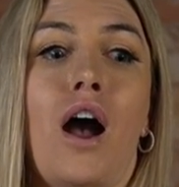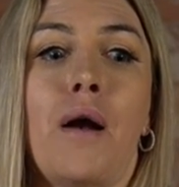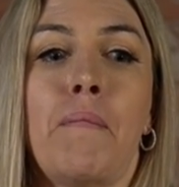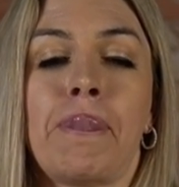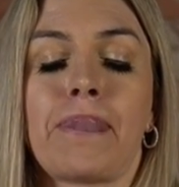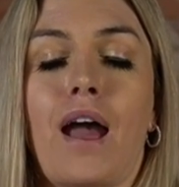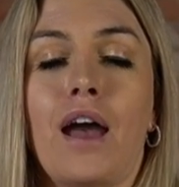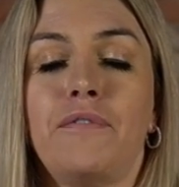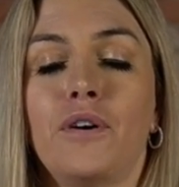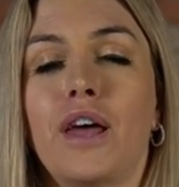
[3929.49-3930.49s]
Um,
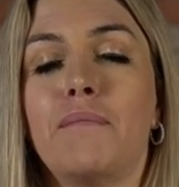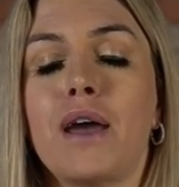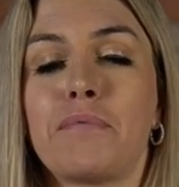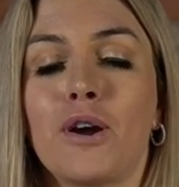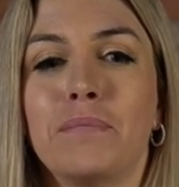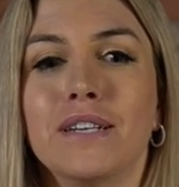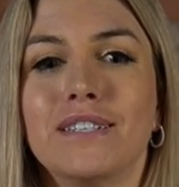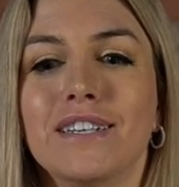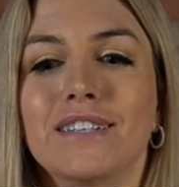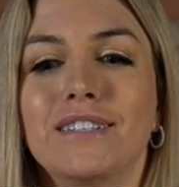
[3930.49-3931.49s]
I feel that my
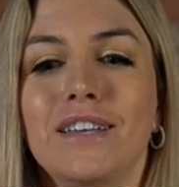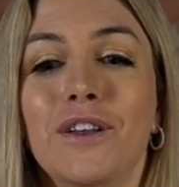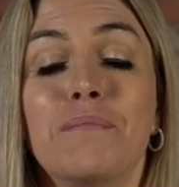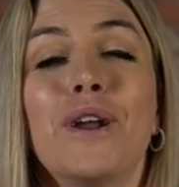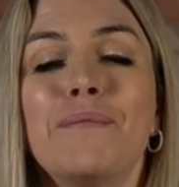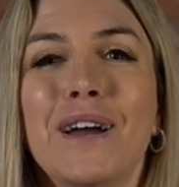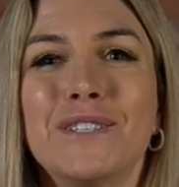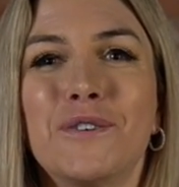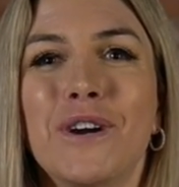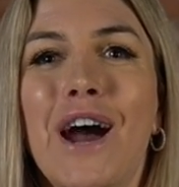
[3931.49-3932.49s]
purpose is, you know, putting
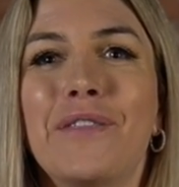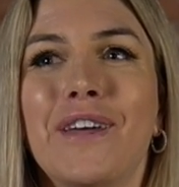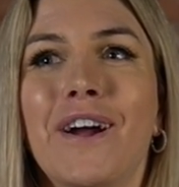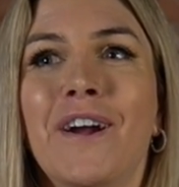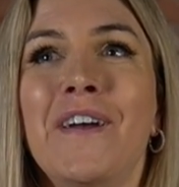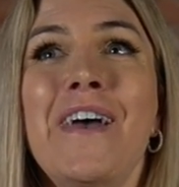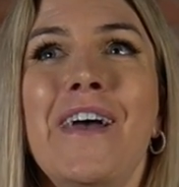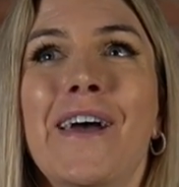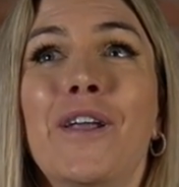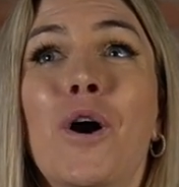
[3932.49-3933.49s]
my story out there
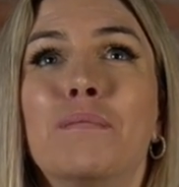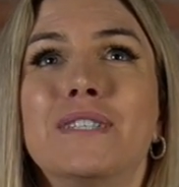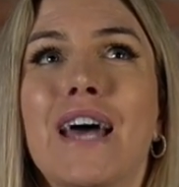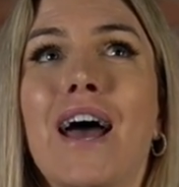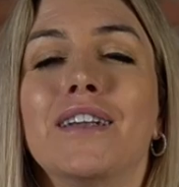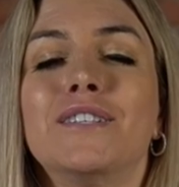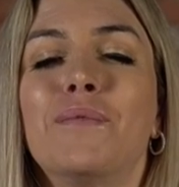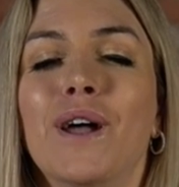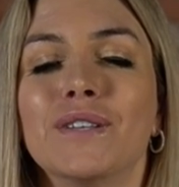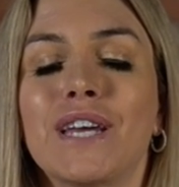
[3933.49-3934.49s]
in hopes that
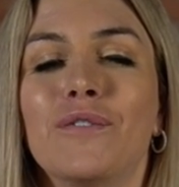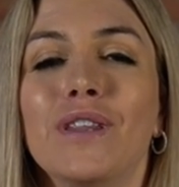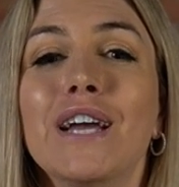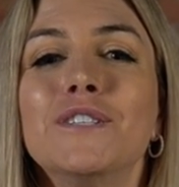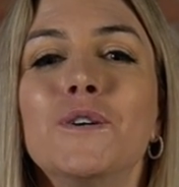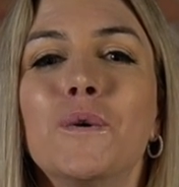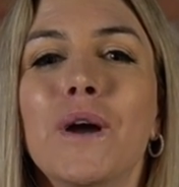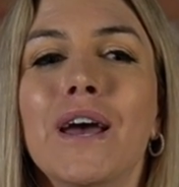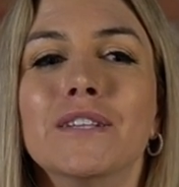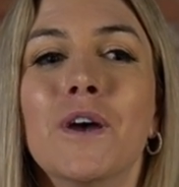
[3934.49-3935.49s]
someone else can relate
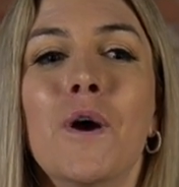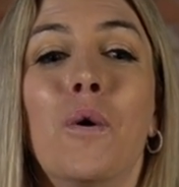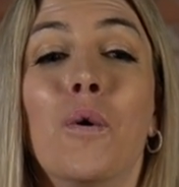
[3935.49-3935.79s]
to it,